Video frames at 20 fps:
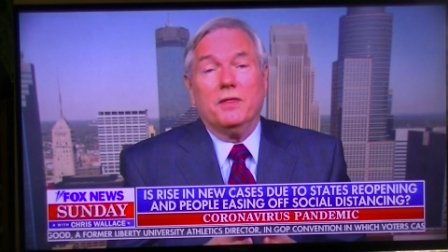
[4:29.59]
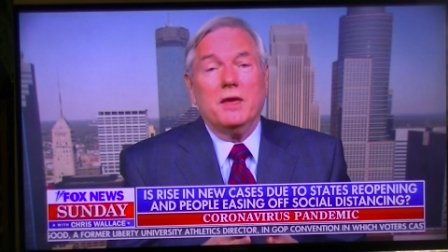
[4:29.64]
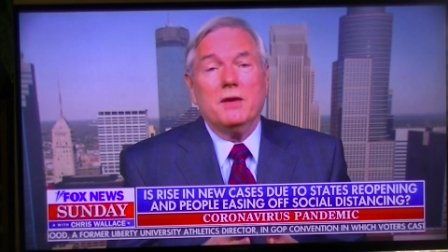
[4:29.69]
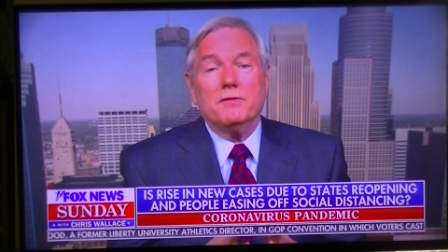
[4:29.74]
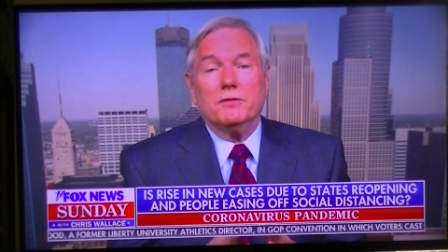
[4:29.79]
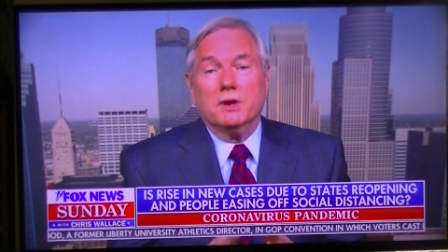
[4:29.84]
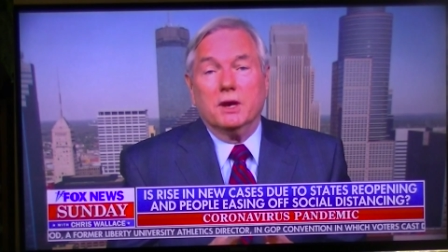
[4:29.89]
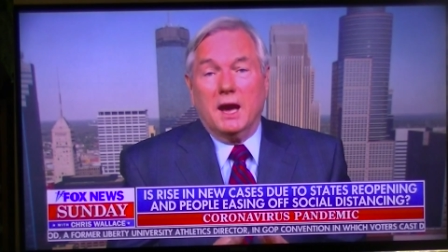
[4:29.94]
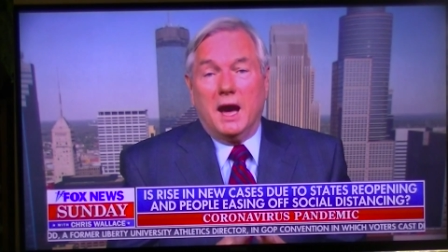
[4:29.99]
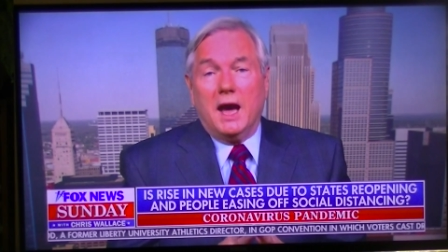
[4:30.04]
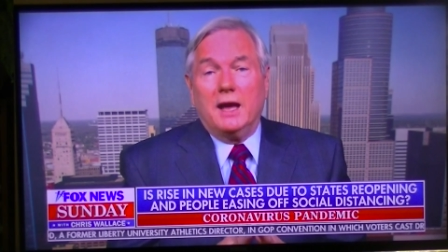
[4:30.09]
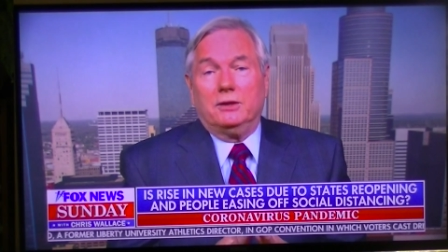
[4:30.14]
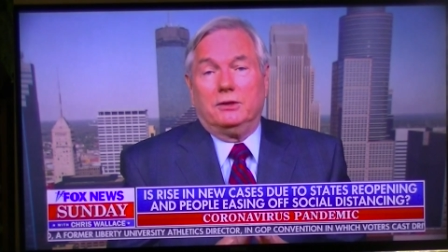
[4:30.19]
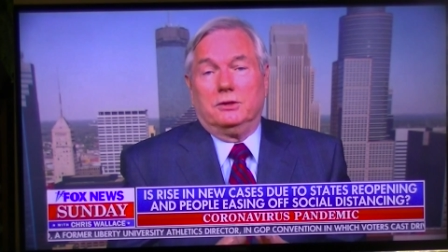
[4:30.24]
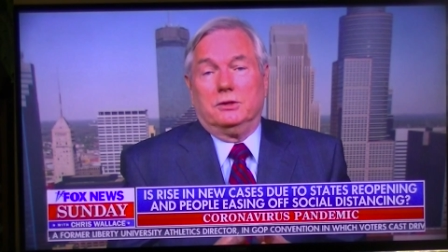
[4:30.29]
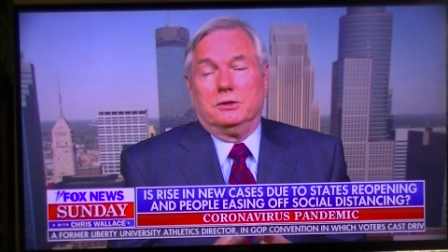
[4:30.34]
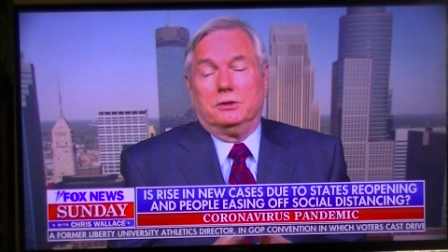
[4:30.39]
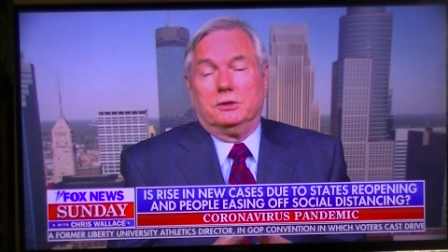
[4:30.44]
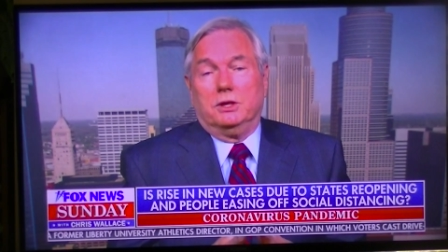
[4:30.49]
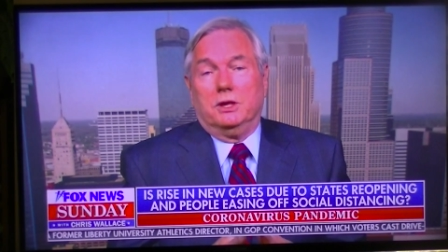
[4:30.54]
they've
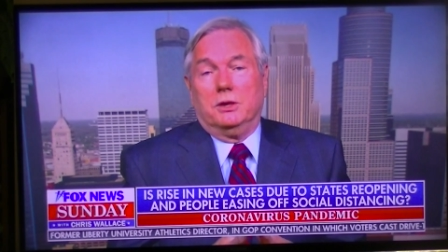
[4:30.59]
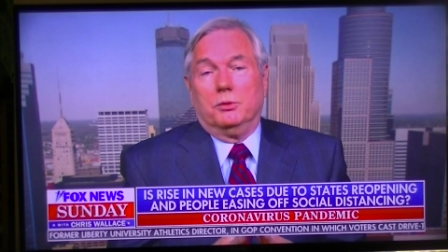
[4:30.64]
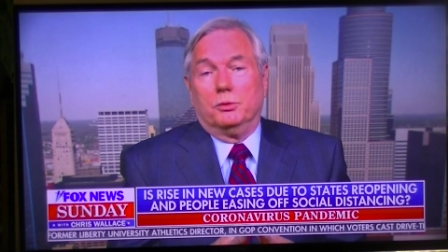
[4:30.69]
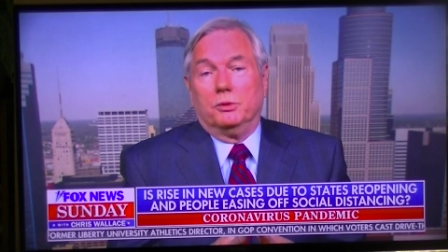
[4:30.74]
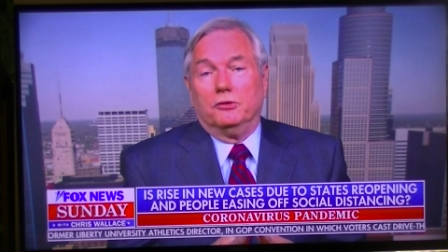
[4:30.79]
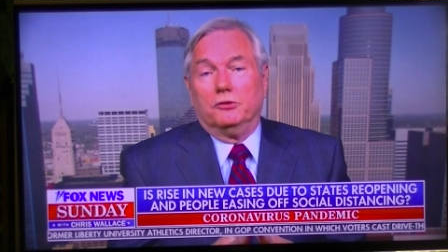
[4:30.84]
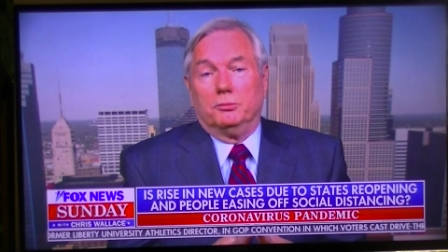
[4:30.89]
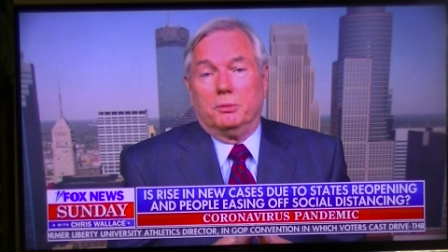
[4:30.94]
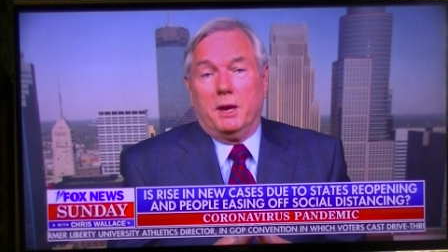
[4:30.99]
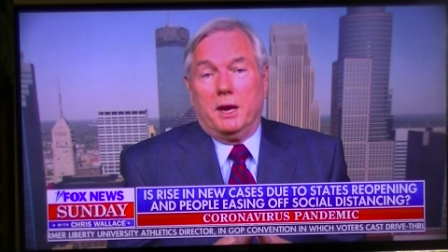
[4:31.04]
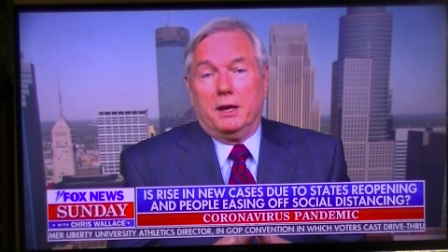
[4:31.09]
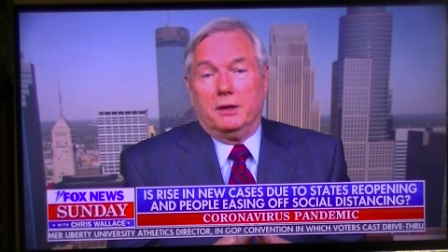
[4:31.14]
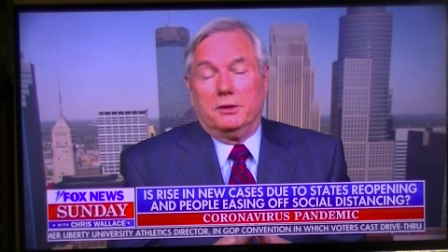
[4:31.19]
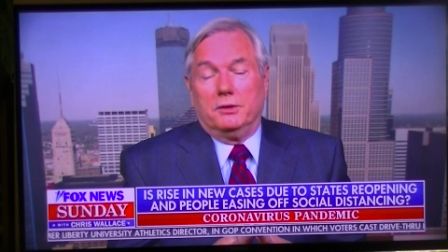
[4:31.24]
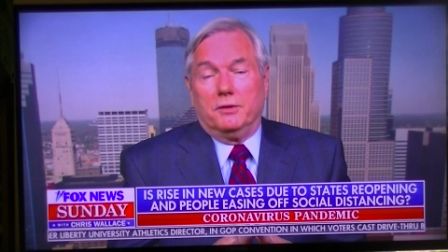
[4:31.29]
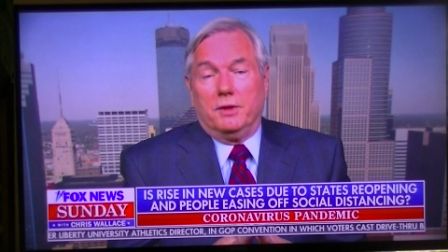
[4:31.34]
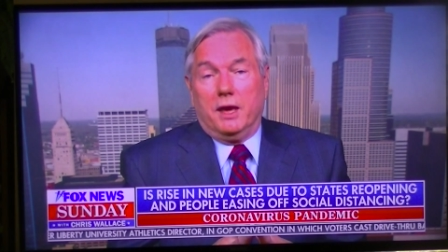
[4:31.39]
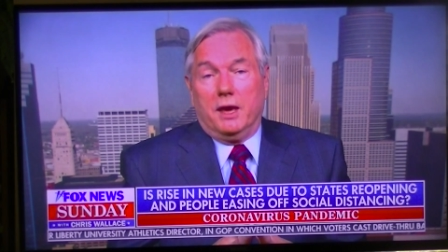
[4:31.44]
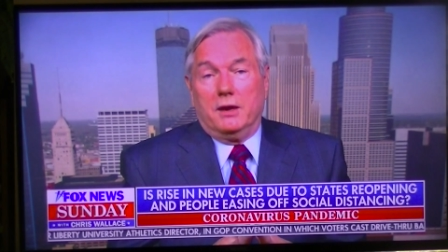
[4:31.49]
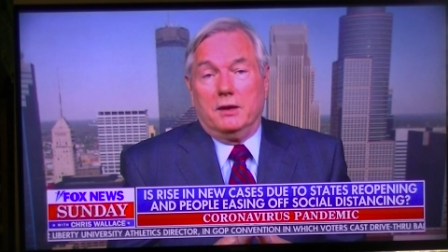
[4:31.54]
got to
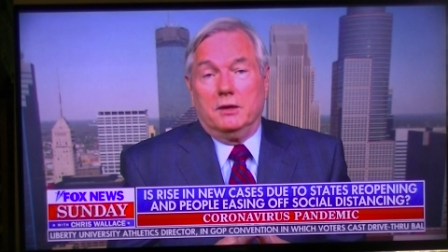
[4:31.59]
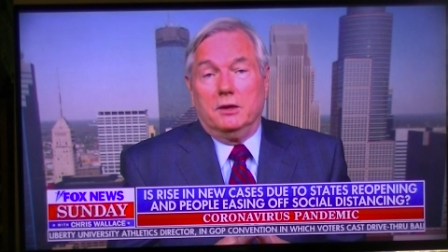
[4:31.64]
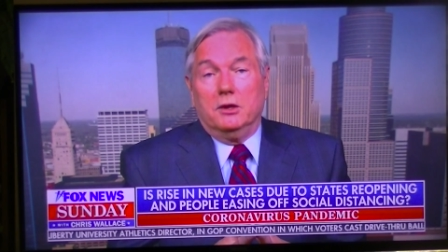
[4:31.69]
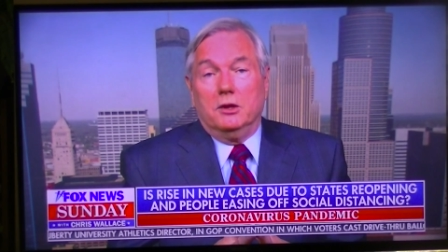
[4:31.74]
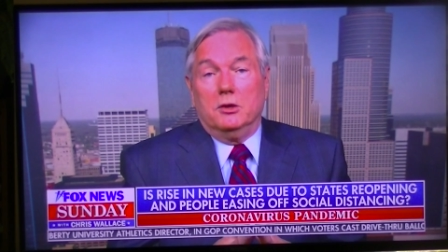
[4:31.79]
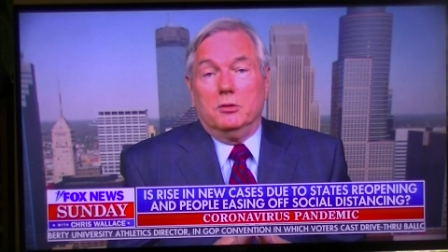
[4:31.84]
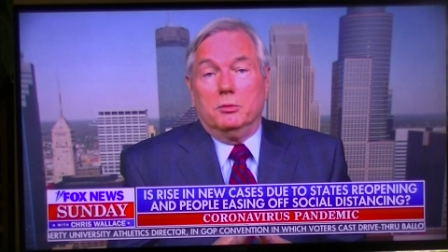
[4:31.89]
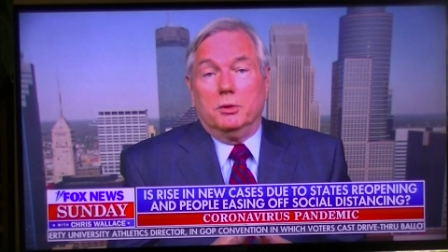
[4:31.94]
respond to that.